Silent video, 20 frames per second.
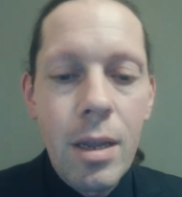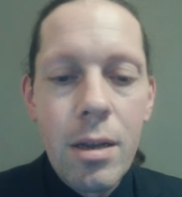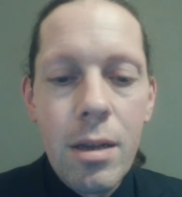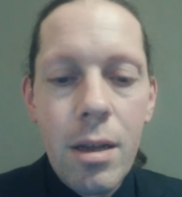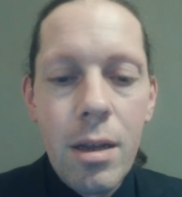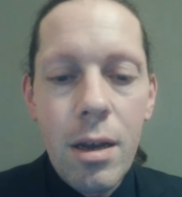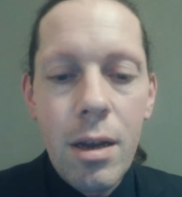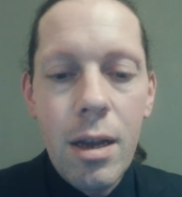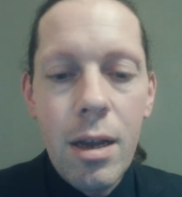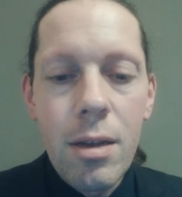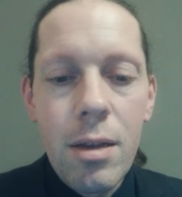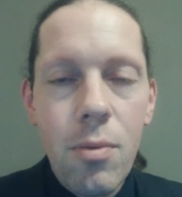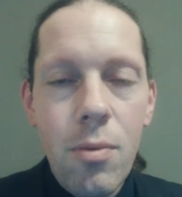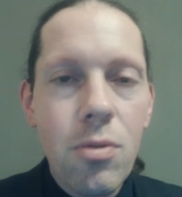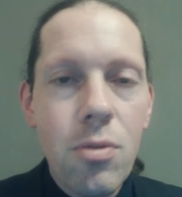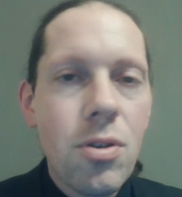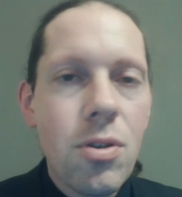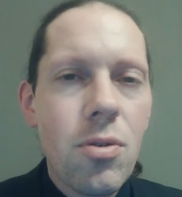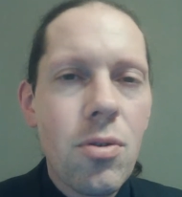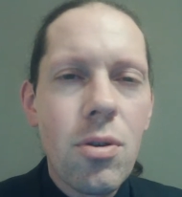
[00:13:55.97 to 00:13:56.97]
Okay, we're
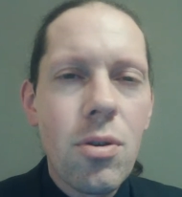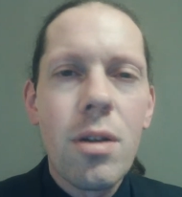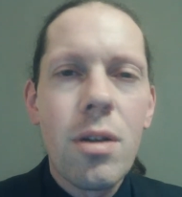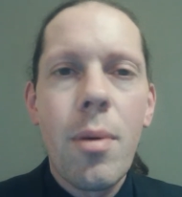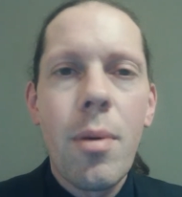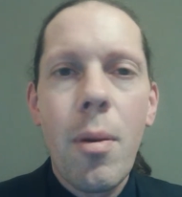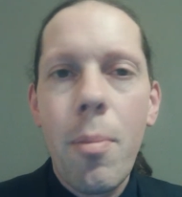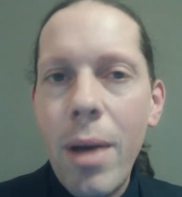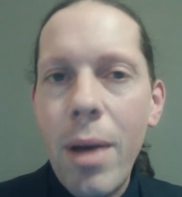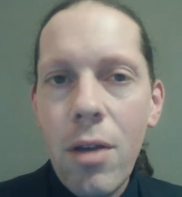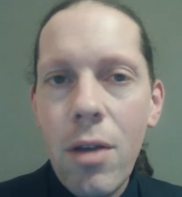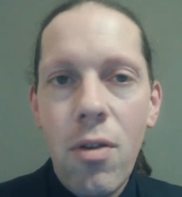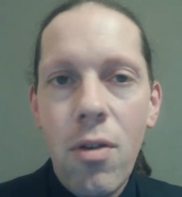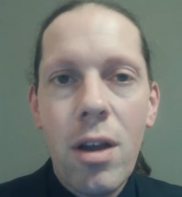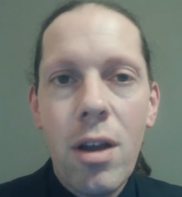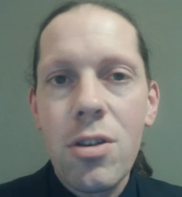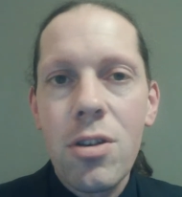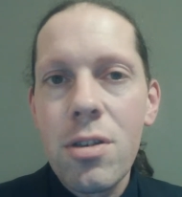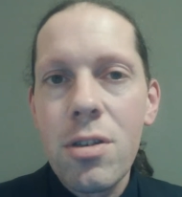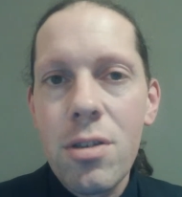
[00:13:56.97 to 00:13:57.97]
also talking about back
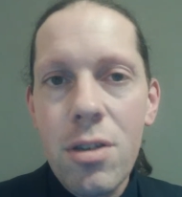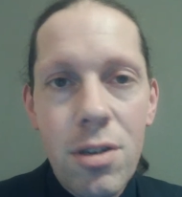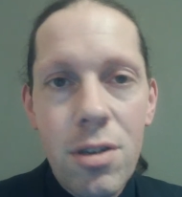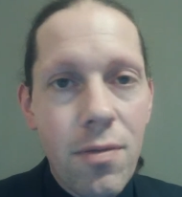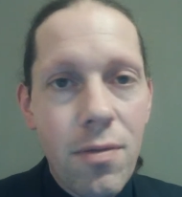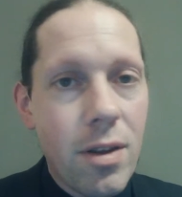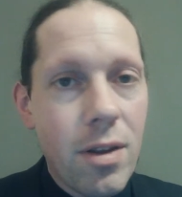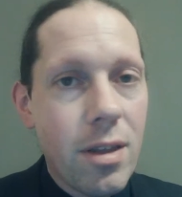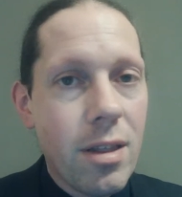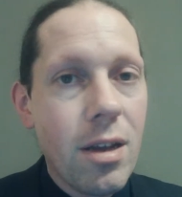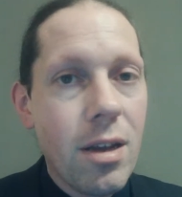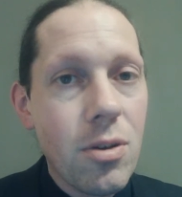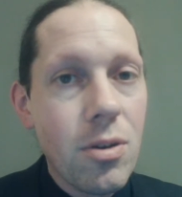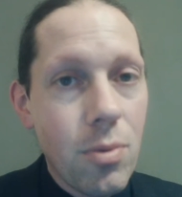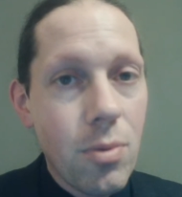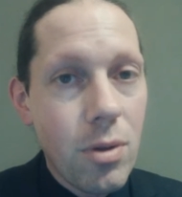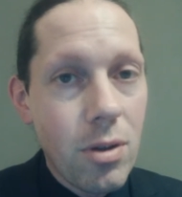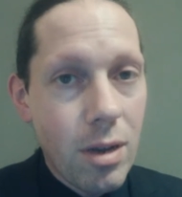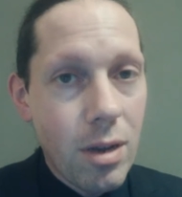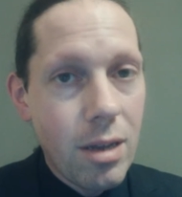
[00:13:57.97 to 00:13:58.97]
reactions and stuff like that as
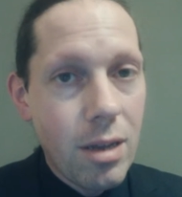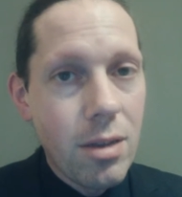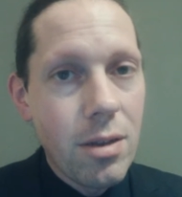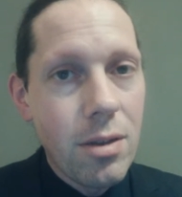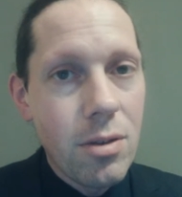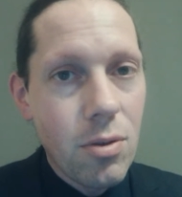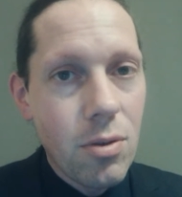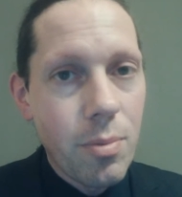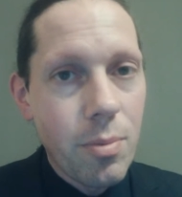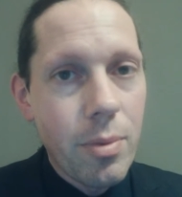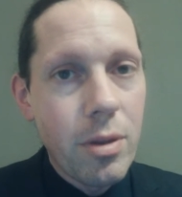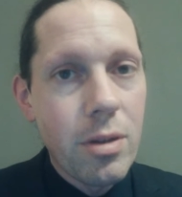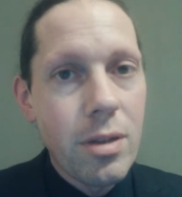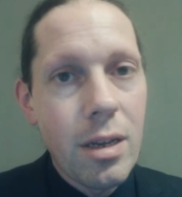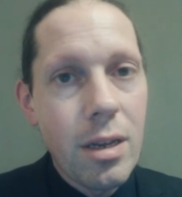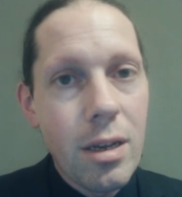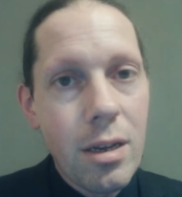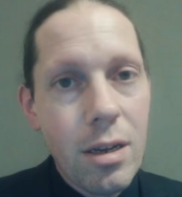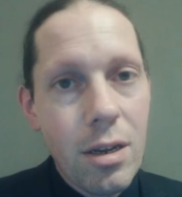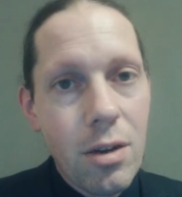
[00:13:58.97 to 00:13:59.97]
well. Okay, it's all built
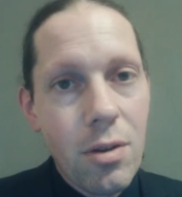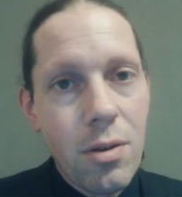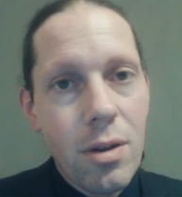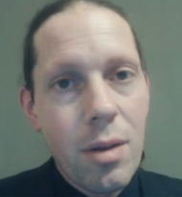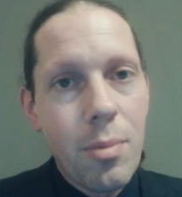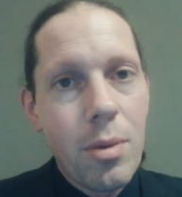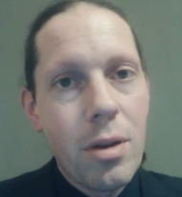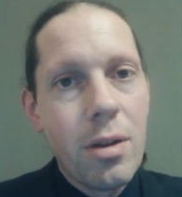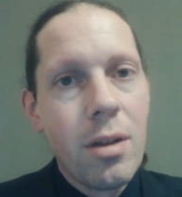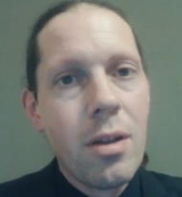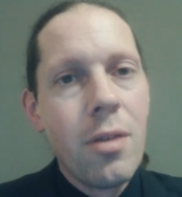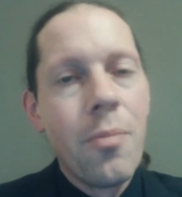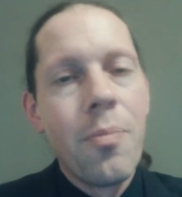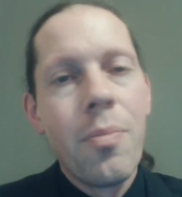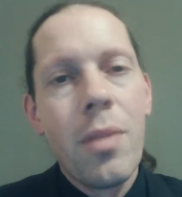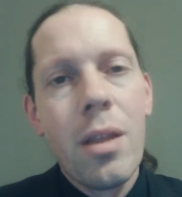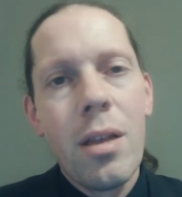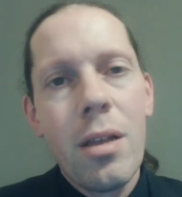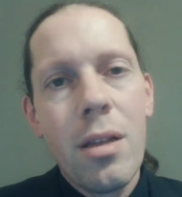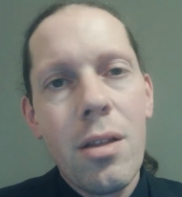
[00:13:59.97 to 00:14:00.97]
in,
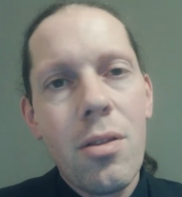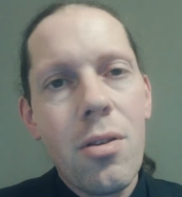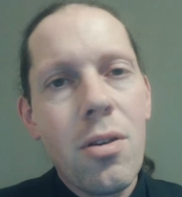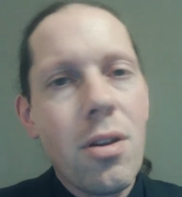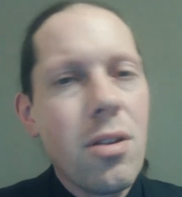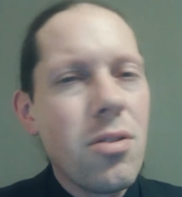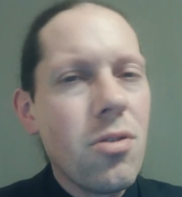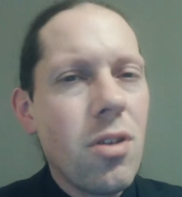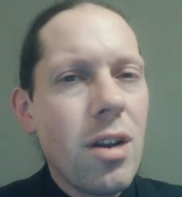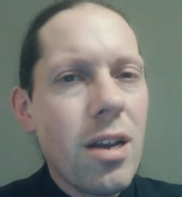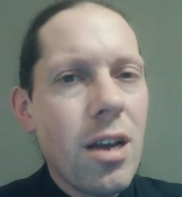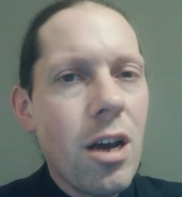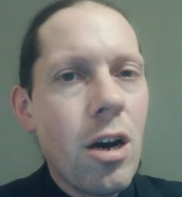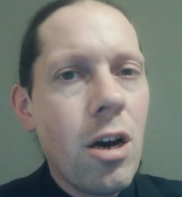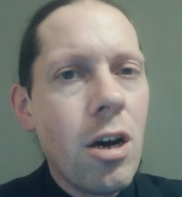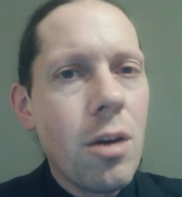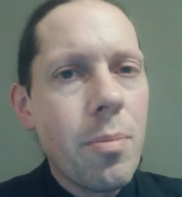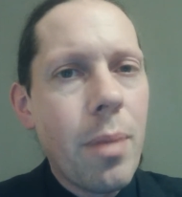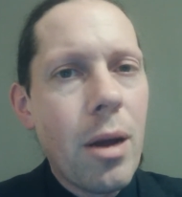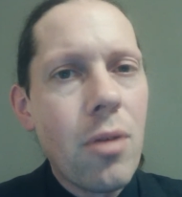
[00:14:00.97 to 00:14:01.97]
not like a
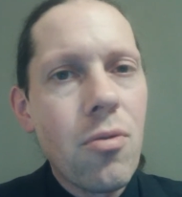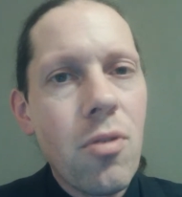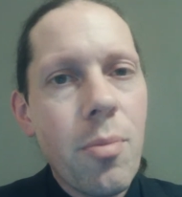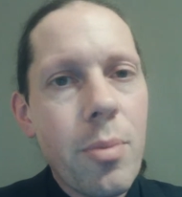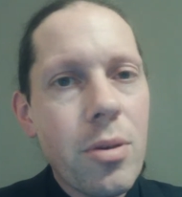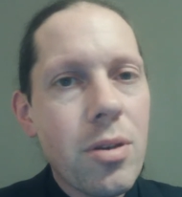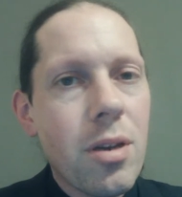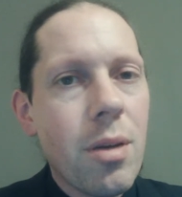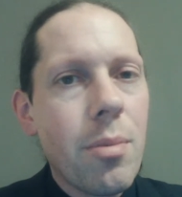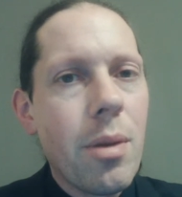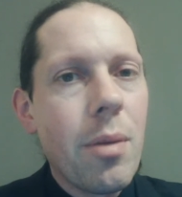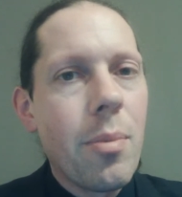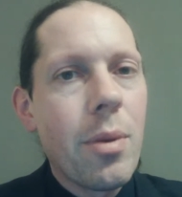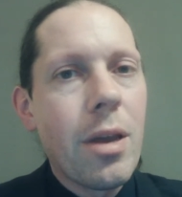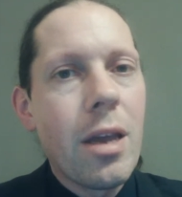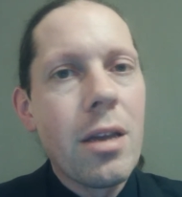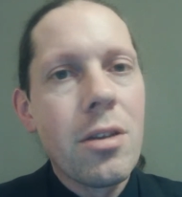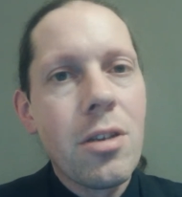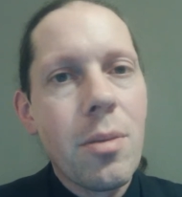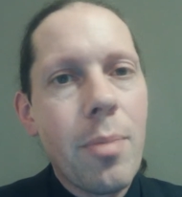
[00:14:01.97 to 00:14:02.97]
hard boundary, but it's coming up
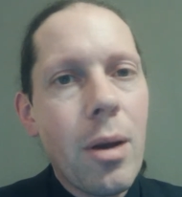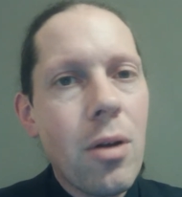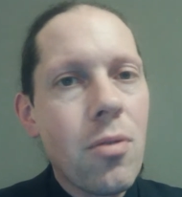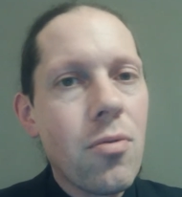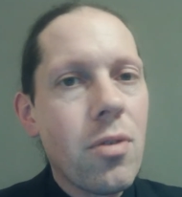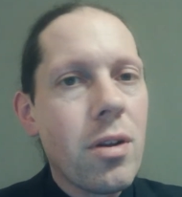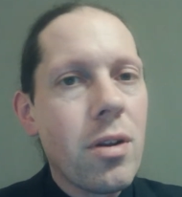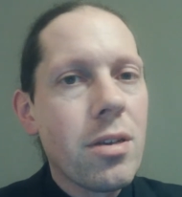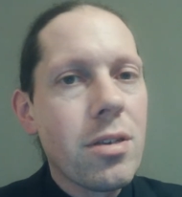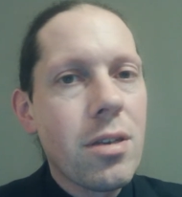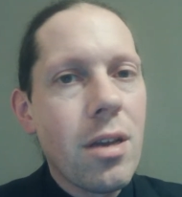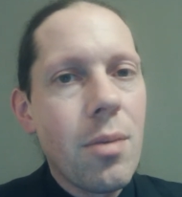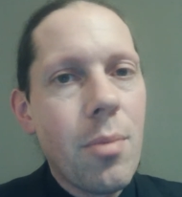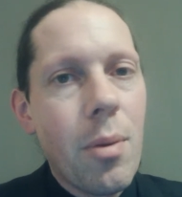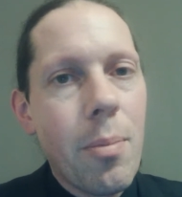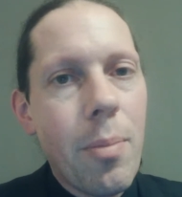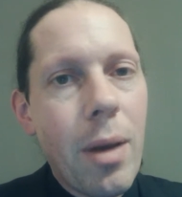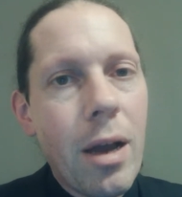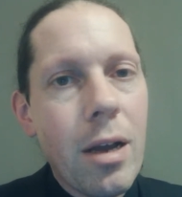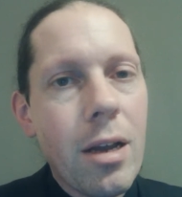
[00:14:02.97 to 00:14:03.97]
against a boundary and it's
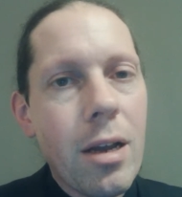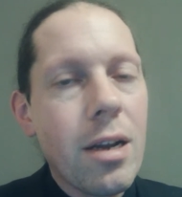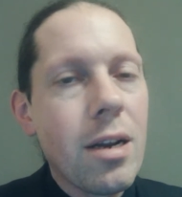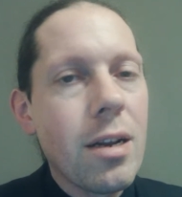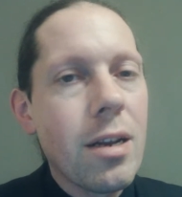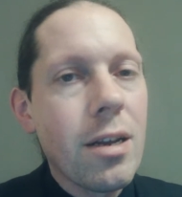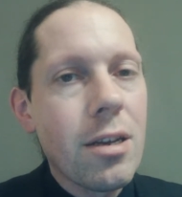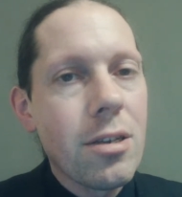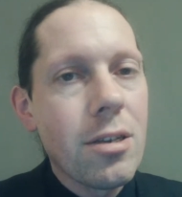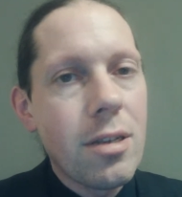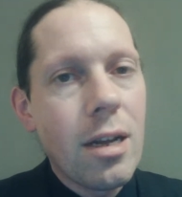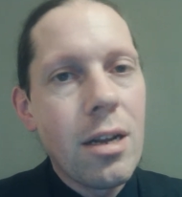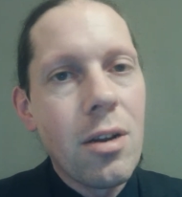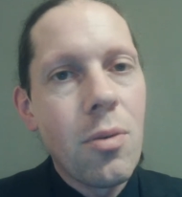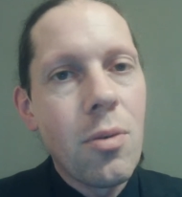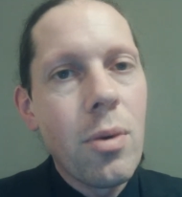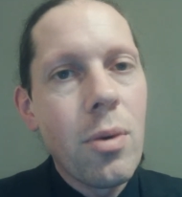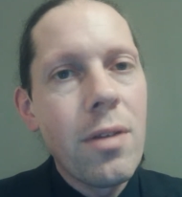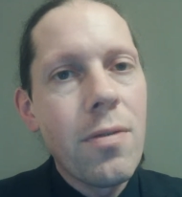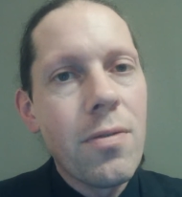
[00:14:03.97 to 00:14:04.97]
coming back kind of like a
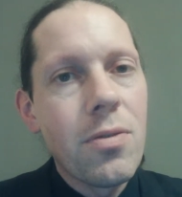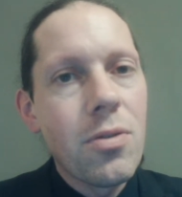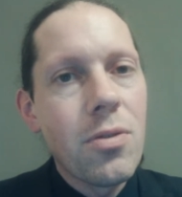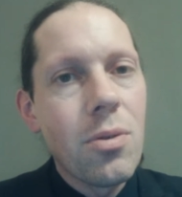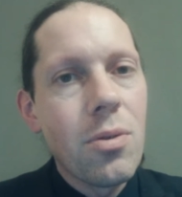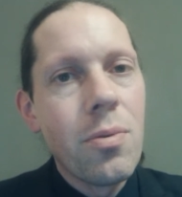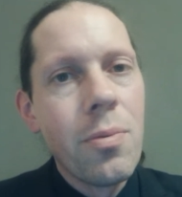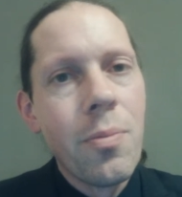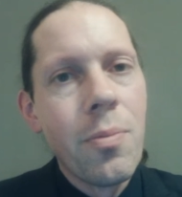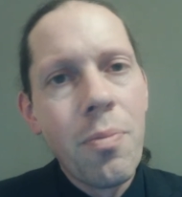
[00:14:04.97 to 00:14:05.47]
standing wave. So,